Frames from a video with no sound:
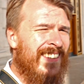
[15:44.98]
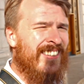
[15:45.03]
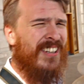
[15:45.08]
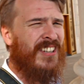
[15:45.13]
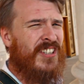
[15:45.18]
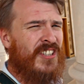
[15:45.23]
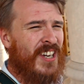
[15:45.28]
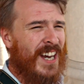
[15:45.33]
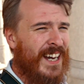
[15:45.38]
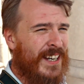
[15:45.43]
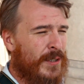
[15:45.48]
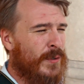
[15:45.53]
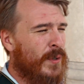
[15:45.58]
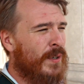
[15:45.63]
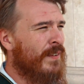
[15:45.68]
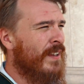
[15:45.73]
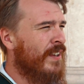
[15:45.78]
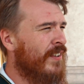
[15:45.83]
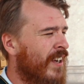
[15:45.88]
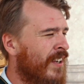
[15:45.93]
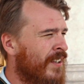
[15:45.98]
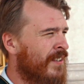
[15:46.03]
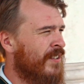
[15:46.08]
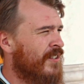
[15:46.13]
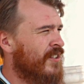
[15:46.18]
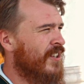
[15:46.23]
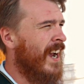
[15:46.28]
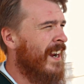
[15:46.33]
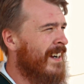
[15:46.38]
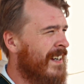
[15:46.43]
the shadow of the sun
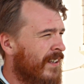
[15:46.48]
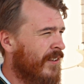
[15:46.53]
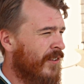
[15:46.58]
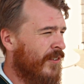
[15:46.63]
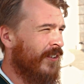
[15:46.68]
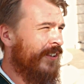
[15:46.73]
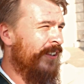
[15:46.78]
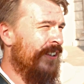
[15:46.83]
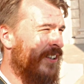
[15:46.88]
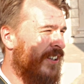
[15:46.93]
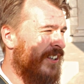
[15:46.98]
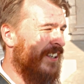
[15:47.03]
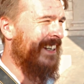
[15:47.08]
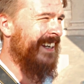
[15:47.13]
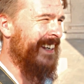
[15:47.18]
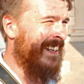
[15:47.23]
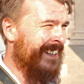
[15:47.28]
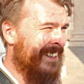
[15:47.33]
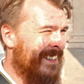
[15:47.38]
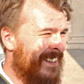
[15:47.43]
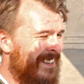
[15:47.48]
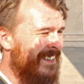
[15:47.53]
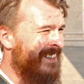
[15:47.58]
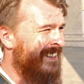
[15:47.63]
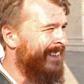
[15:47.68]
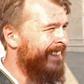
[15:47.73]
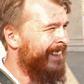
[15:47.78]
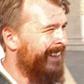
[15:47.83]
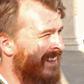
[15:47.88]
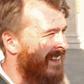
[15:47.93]
shining through the yurt again,
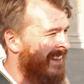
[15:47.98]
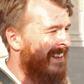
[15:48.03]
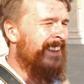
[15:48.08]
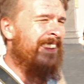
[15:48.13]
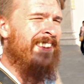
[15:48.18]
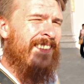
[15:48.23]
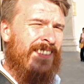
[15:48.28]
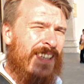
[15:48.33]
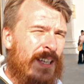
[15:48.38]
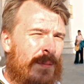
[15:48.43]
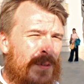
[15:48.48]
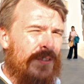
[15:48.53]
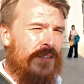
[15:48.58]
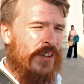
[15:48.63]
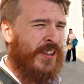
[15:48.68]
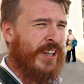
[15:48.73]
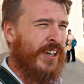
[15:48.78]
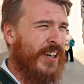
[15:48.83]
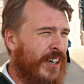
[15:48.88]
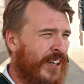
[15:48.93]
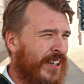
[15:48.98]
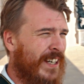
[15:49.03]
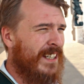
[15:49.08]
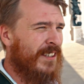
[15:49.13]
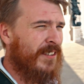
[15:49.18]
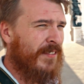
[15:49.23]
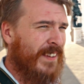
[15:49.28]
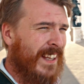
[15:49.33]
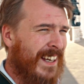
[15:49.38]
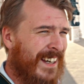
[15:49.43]
the same as on the
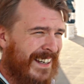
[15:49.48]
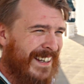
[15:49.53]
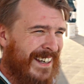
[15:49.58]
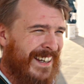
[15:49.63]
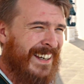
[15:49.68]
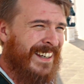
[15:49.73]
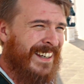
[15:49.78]
Kyrgyz flag.